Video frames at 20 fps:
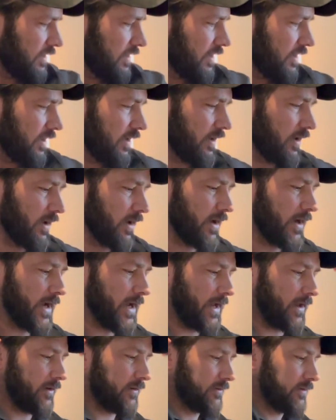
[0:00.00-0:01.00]
All
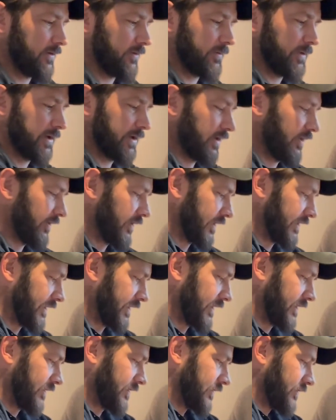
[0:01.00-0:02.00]
right. There we go. I
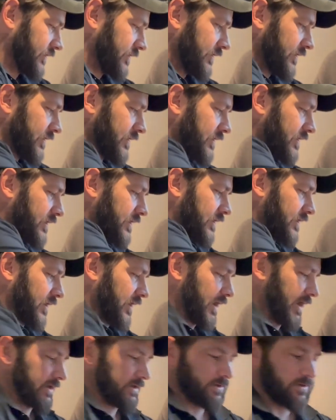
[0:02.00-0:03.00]
did. All
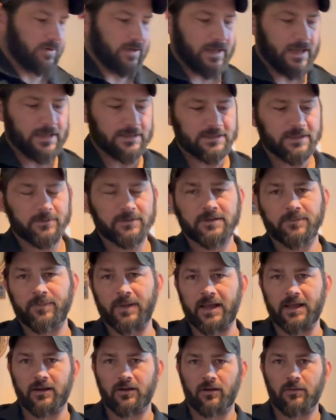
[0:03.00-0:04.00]
right. So I
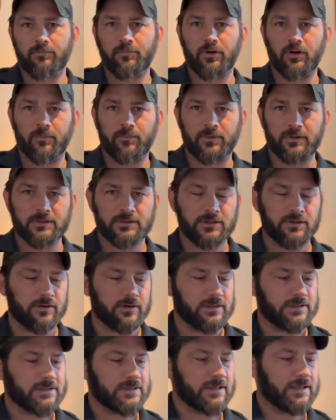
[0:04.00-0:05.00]
anticipated on purpose. You
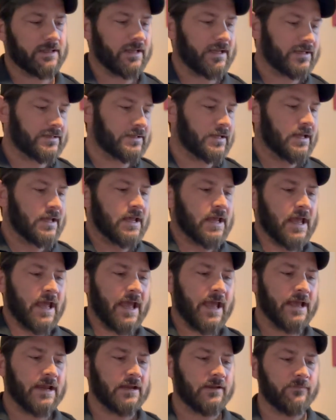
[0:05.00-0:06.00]
can see that it's
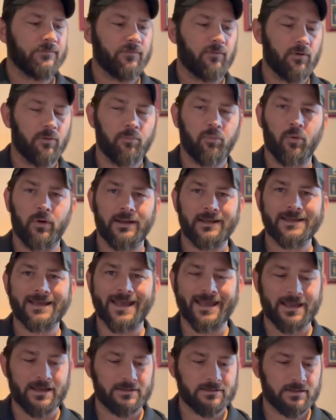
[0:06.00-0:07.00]

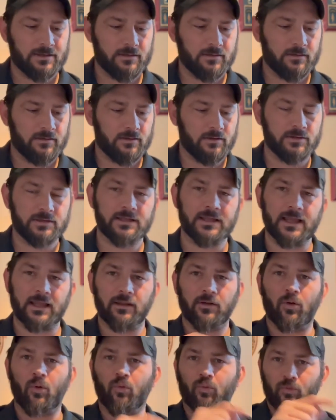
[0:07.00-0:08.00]
84.8. You see that
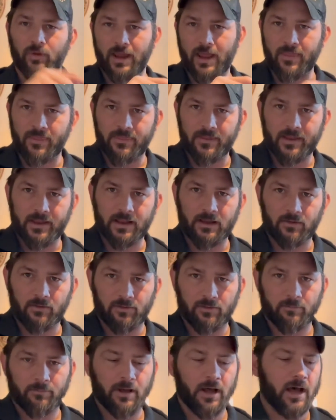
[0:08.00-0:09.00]
little red thing on
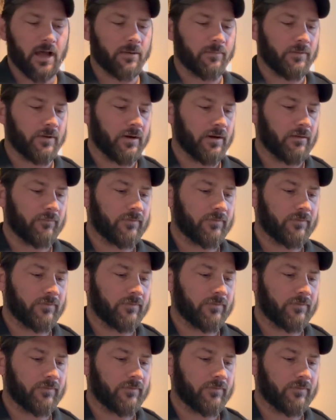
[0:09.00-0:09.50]
the bottom there.